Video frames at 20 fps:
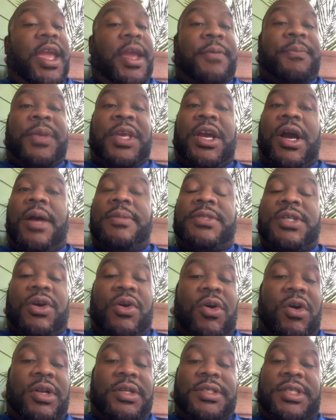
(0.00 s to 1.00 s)
It becomes
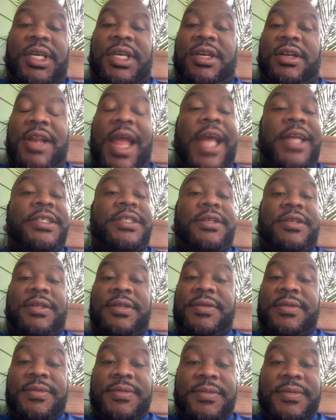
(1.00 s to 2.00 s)
according to your
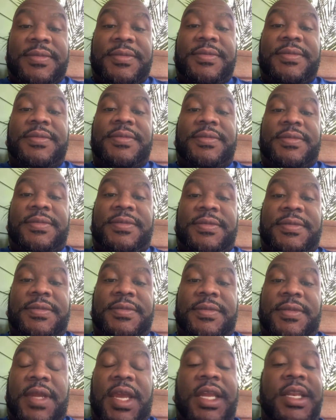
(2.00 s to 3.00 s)
nature.
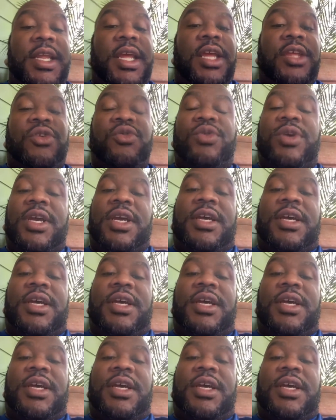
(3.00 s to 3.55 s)
And then you